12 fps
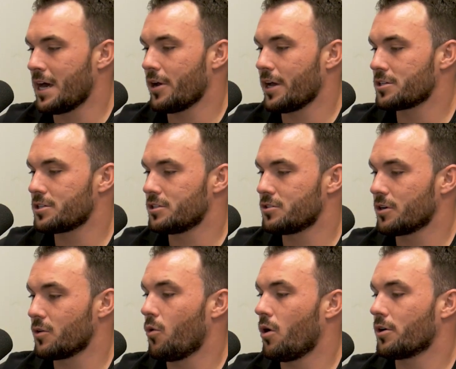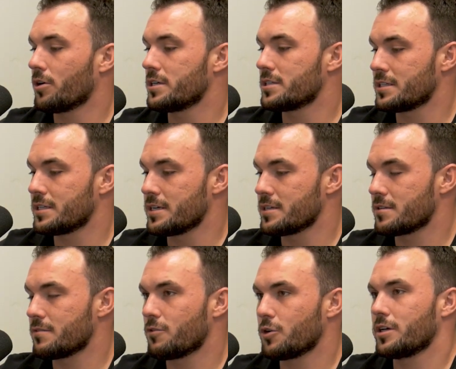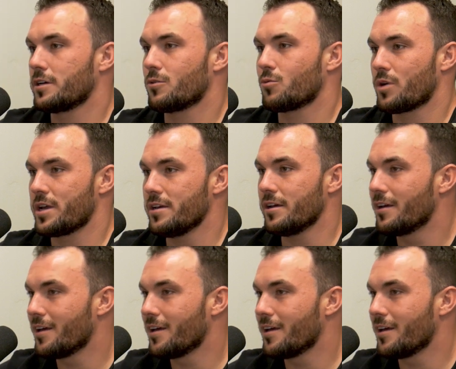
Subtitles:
and now I actually drink water because it tastes freaking great.